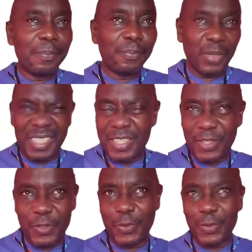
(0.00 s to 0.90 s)
brought
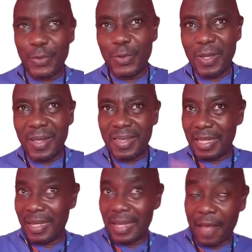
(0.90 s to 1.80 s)
into
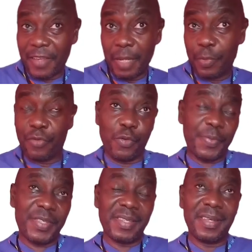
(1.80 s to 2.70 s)
the available
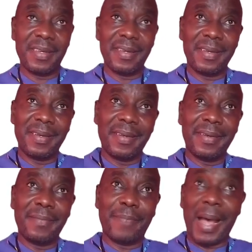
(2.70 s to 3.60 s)
groups
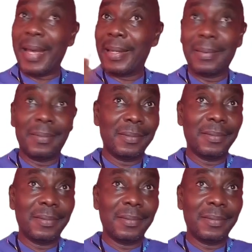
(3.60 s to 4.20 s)
by